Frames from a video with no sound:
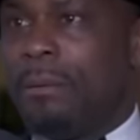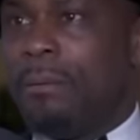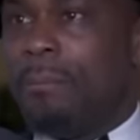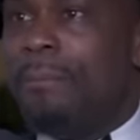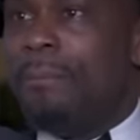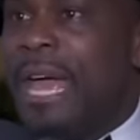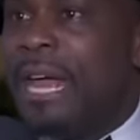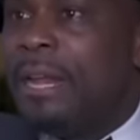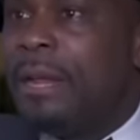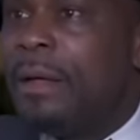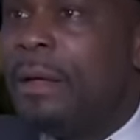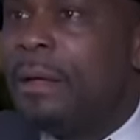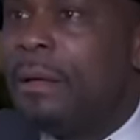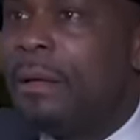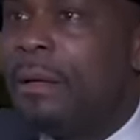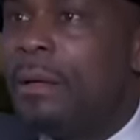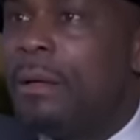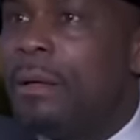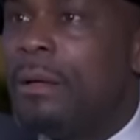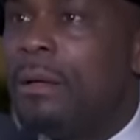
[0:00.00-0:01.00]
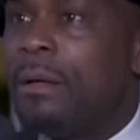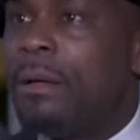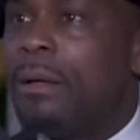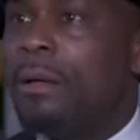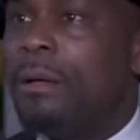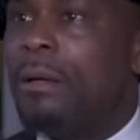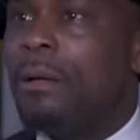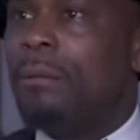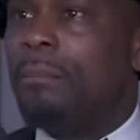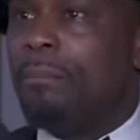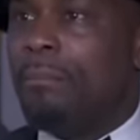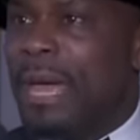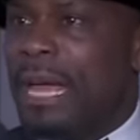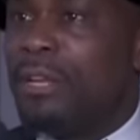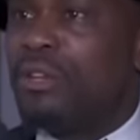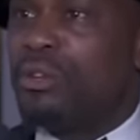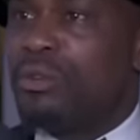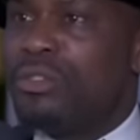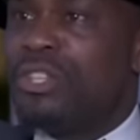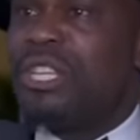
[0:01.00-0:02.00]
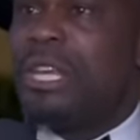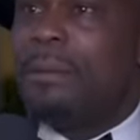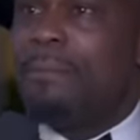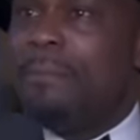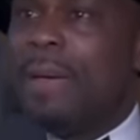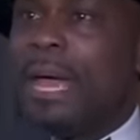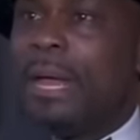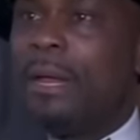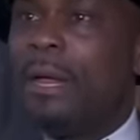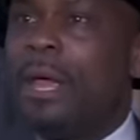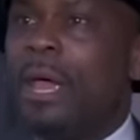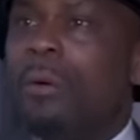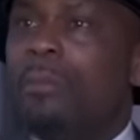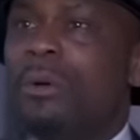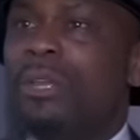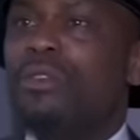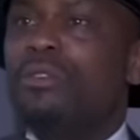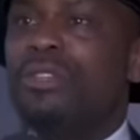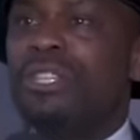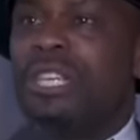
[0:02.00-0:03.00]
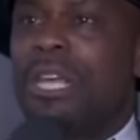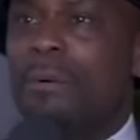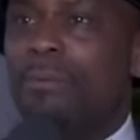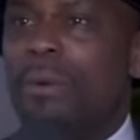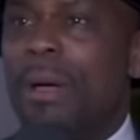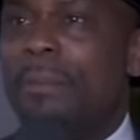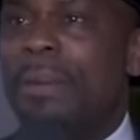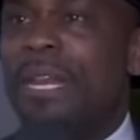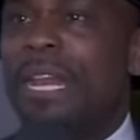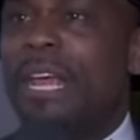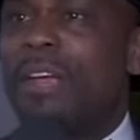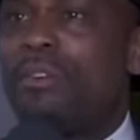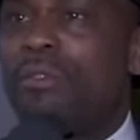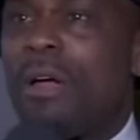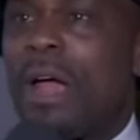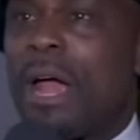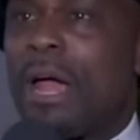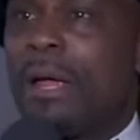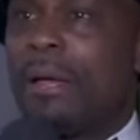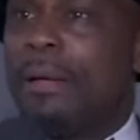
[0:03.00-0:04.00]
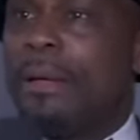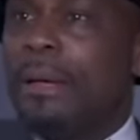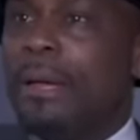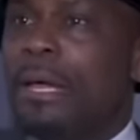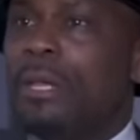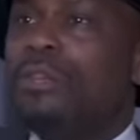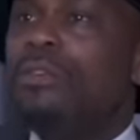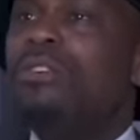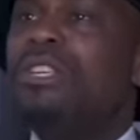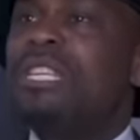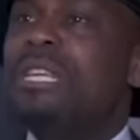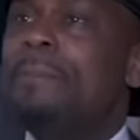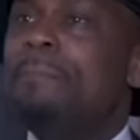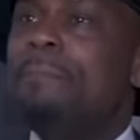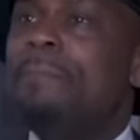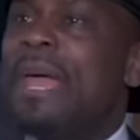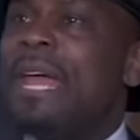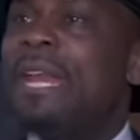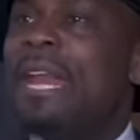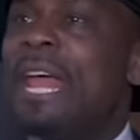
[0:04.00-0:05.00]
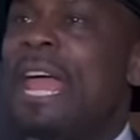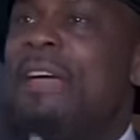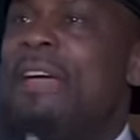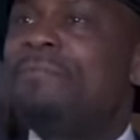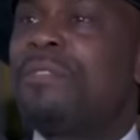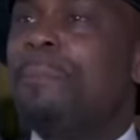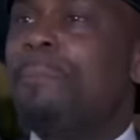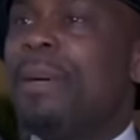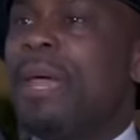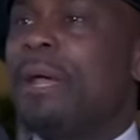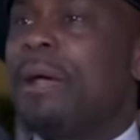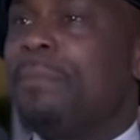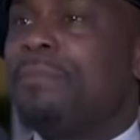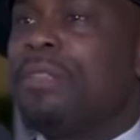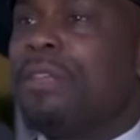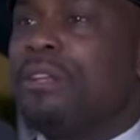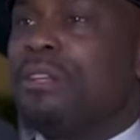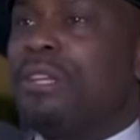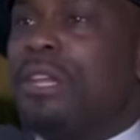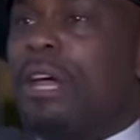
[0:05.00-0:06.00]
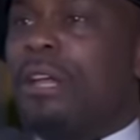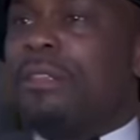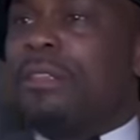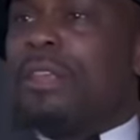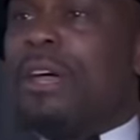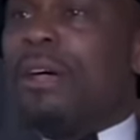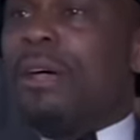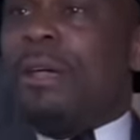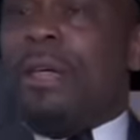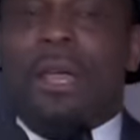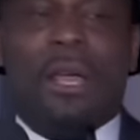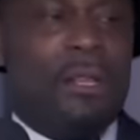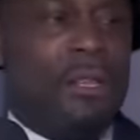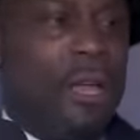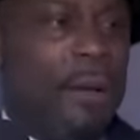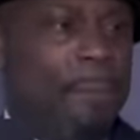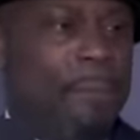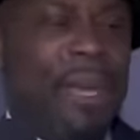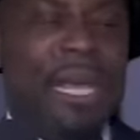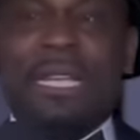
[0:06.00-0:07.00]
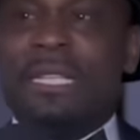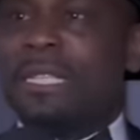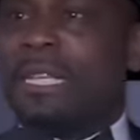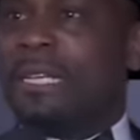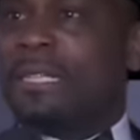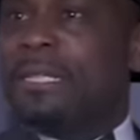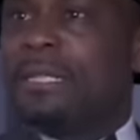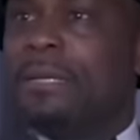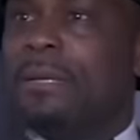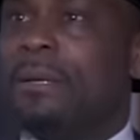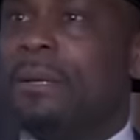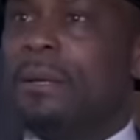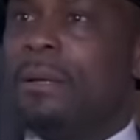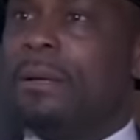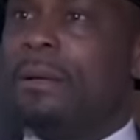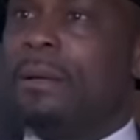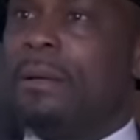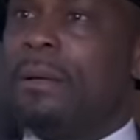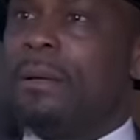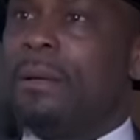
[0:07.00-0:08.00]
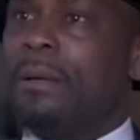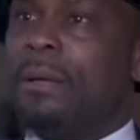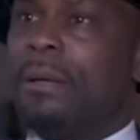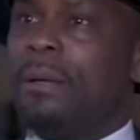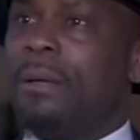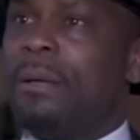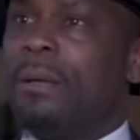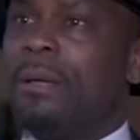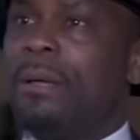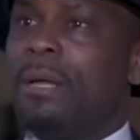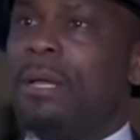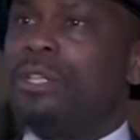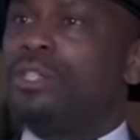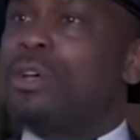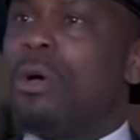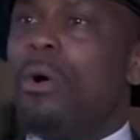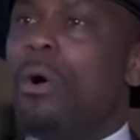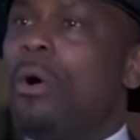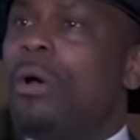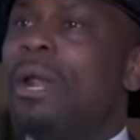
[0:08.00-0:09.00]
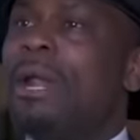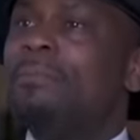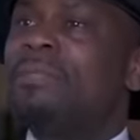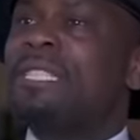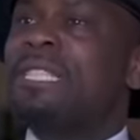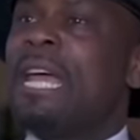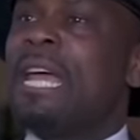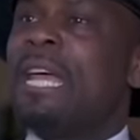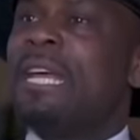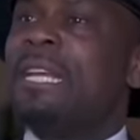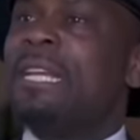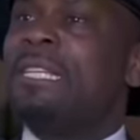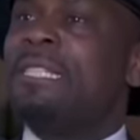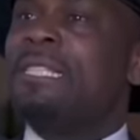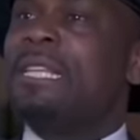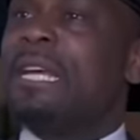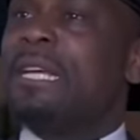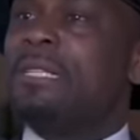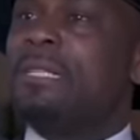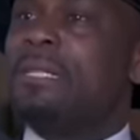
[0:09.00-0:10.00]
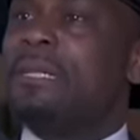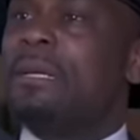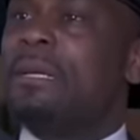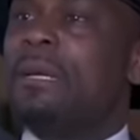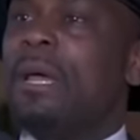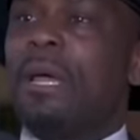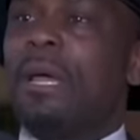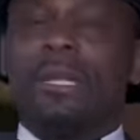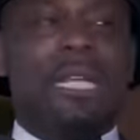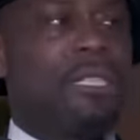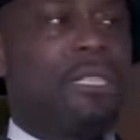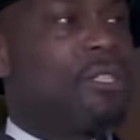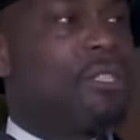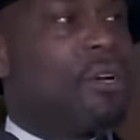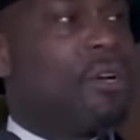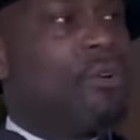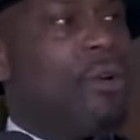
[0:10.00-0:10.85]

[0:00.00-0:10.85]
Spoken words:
You see men. When you see women, they cry. You see men have to pick up the pieces. So all I'm saying is this. This is the